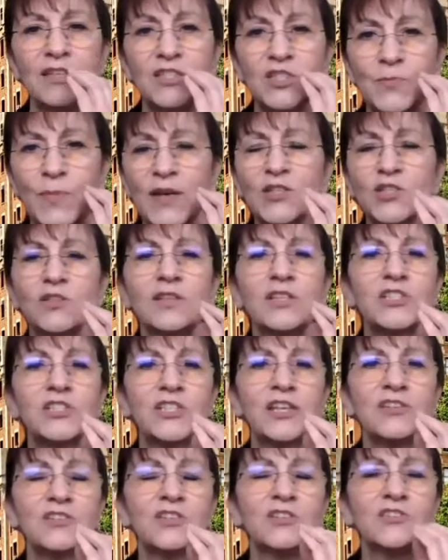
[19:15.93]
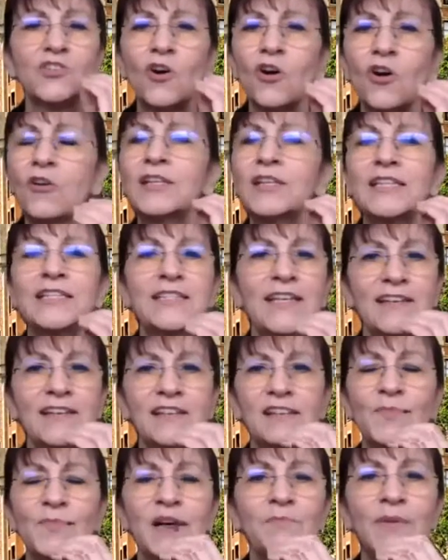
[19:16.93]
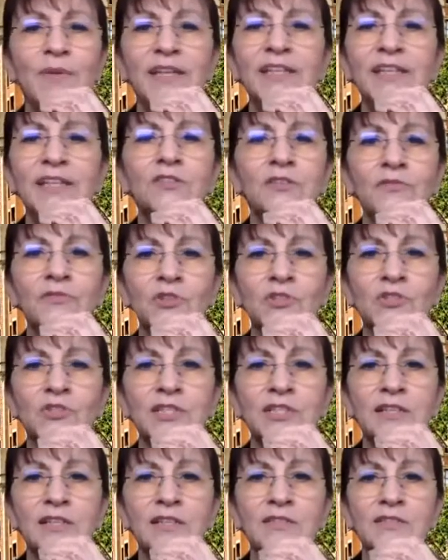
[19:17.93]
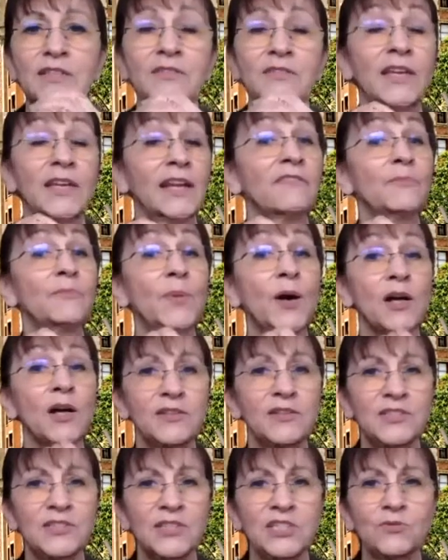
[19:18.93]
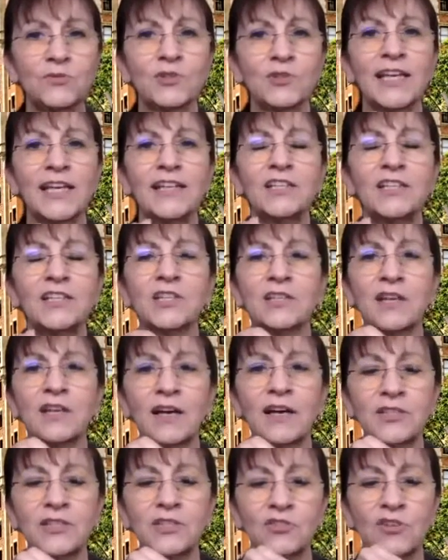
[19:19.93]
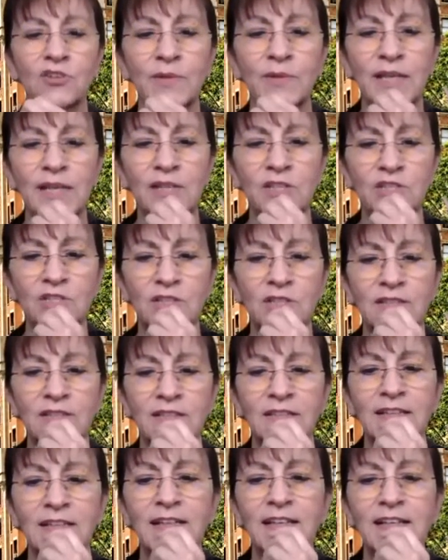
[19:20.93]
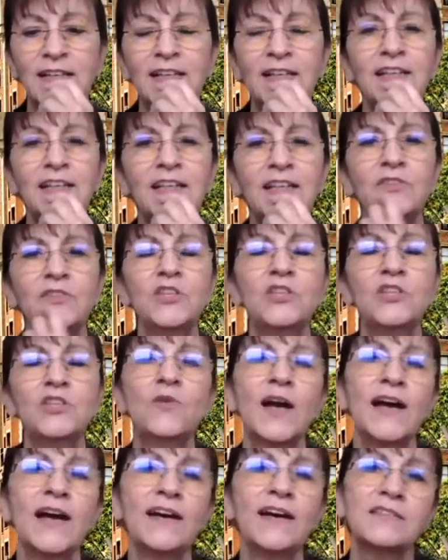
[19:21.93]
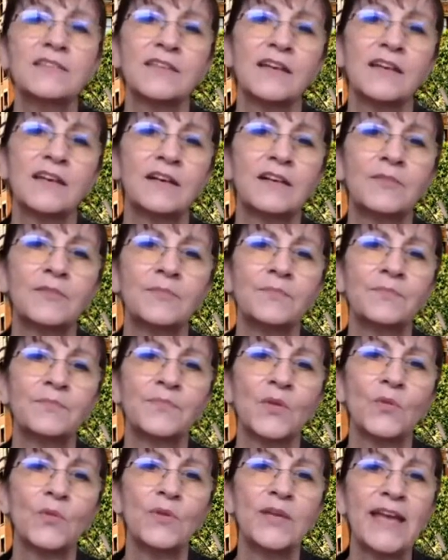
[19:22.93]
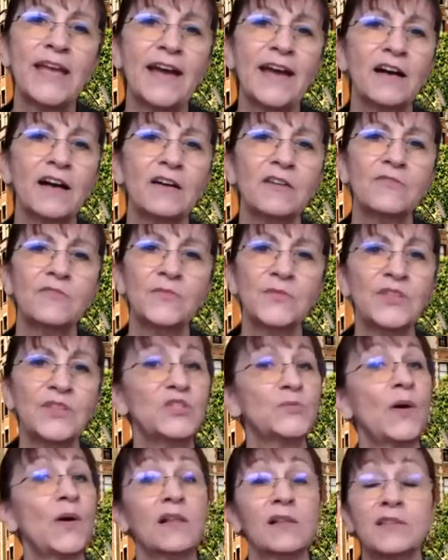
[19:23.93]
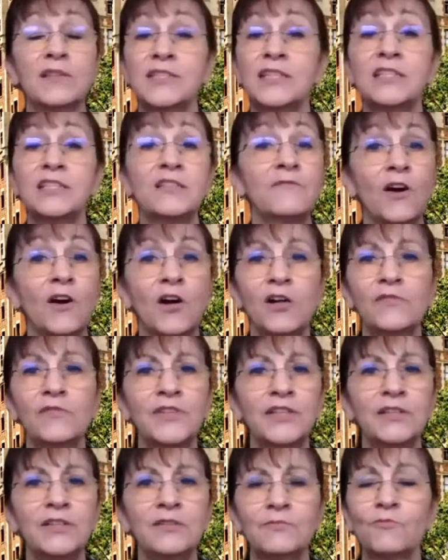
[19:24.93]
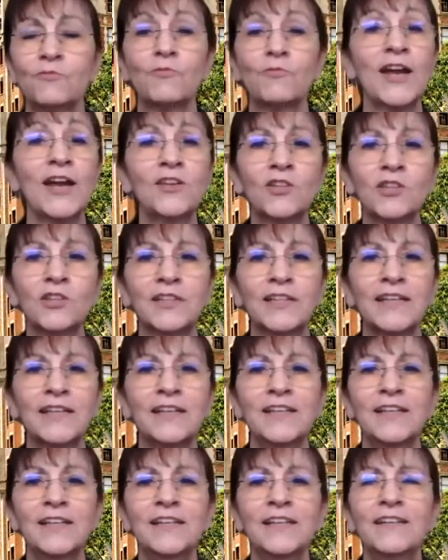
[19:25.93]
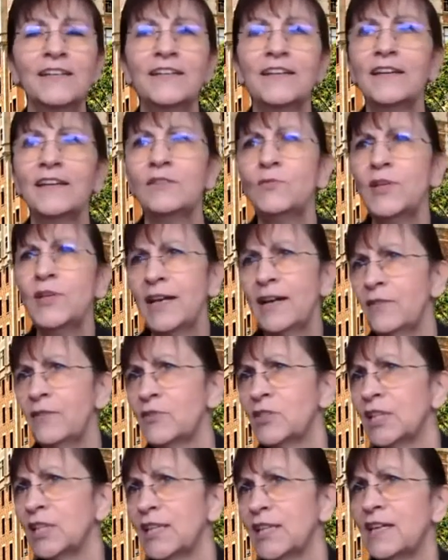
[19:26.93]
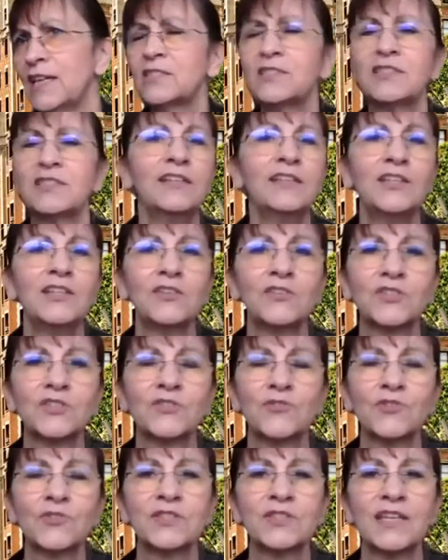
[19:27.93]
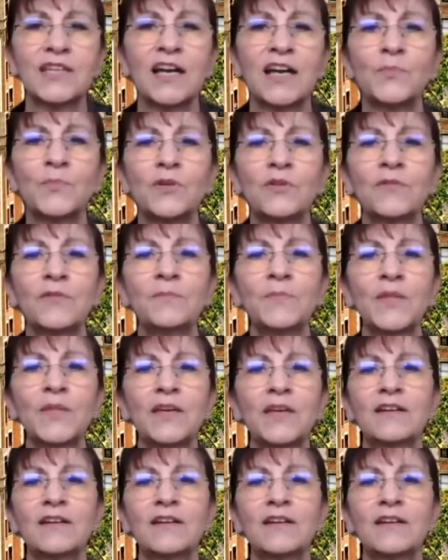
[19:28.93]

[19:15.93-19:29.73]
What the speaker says: Special attention is already taken by many universities that have policies related to non-discrimination. In the US, we have these policies evolving regularly, and we have in the last 10 years, for example,